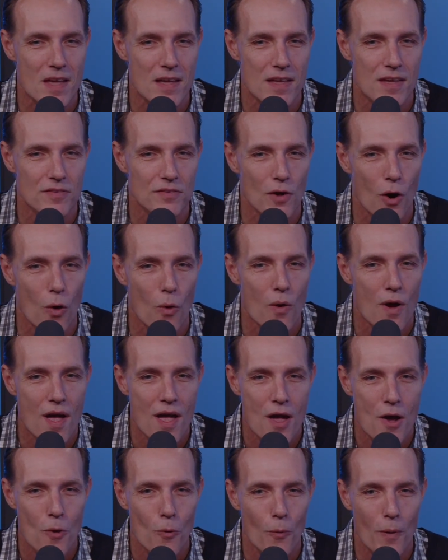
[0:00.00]
So
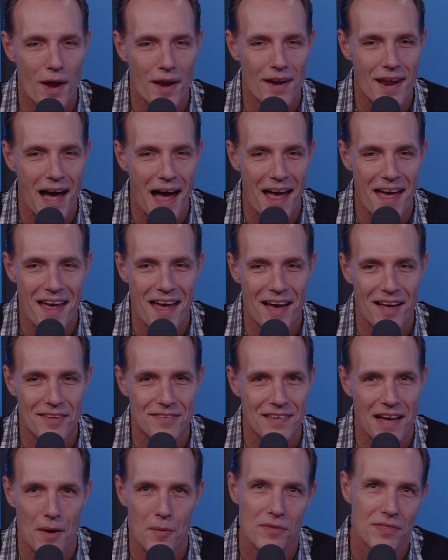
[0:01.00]
when
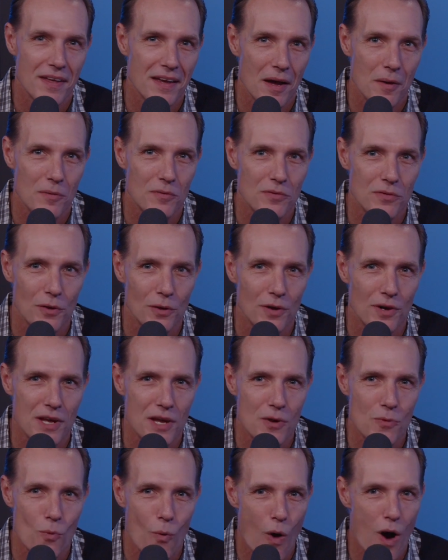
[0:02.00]
I would think I was
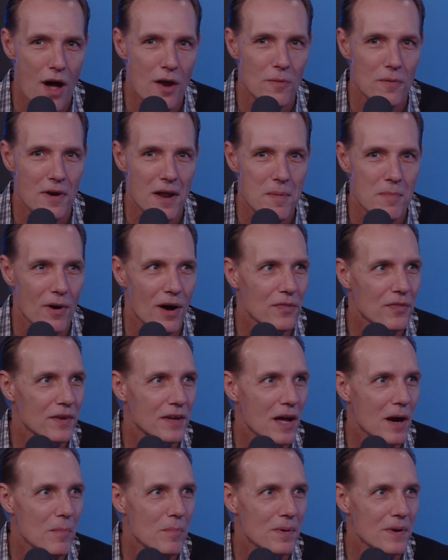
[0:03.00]
31 when I bought the
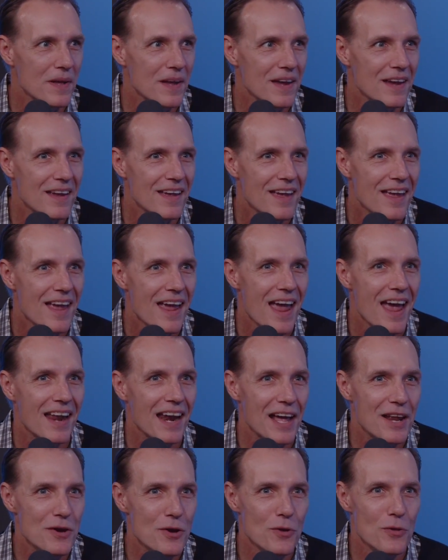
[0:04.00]
company, and
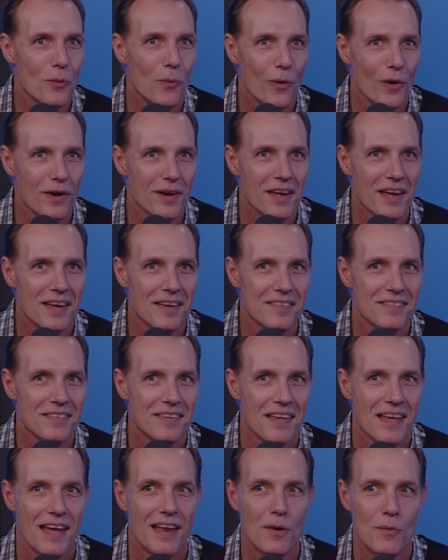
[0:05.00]
I knew the workings,
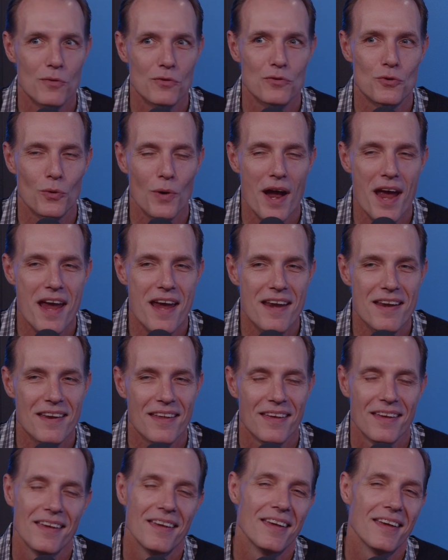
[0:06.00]
and it was great
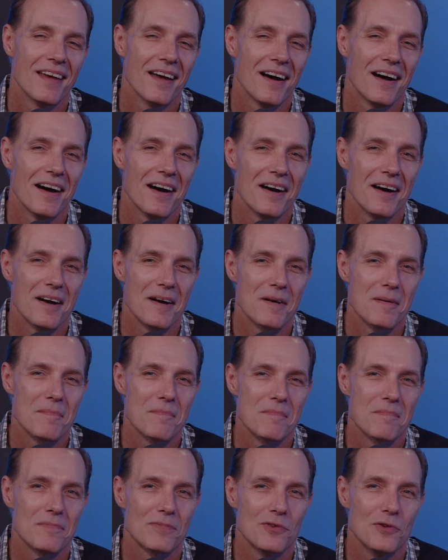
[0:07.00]

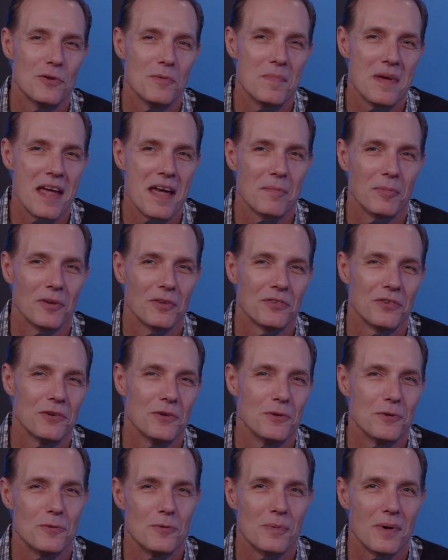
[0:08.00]
to be able
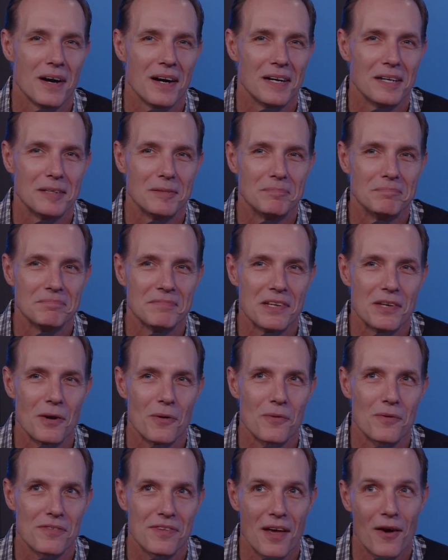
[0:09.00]

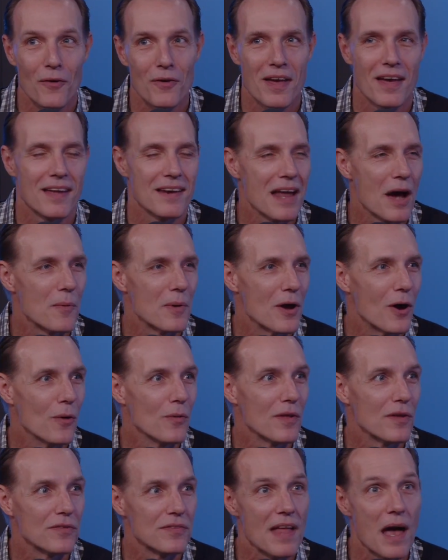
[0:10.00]
to say, okay, now we
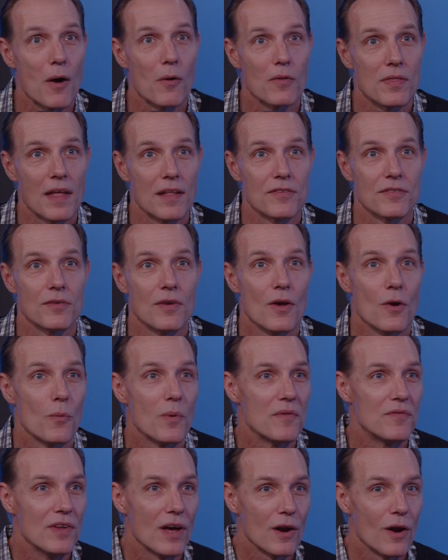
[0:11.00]
own this. Now
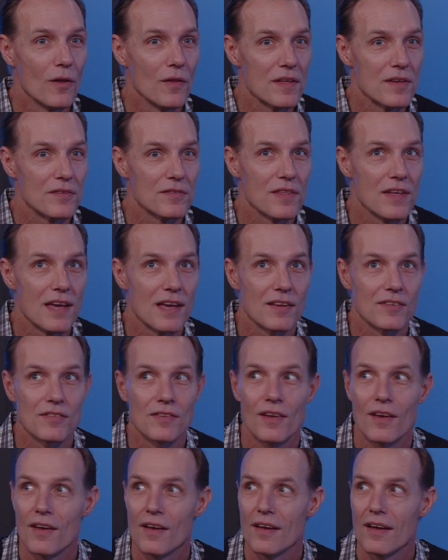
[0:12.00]
we've done all these
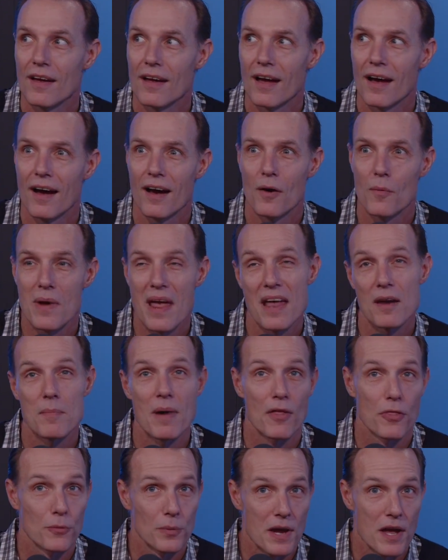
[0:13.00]
things. We had
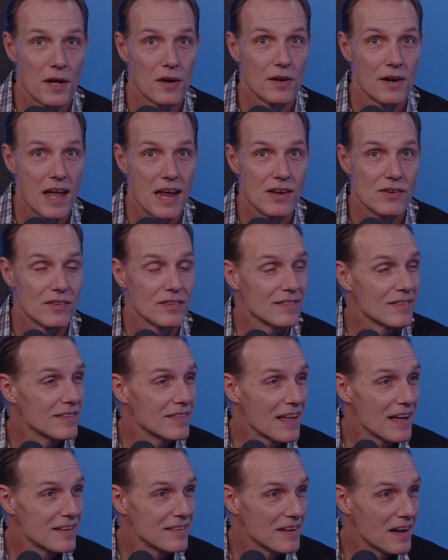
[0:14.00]
about 300 agents at
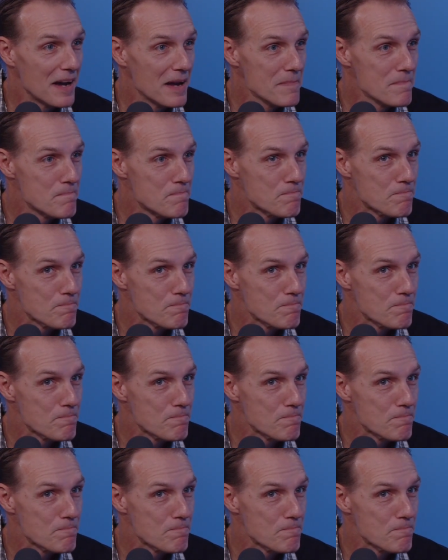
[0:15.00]
that time.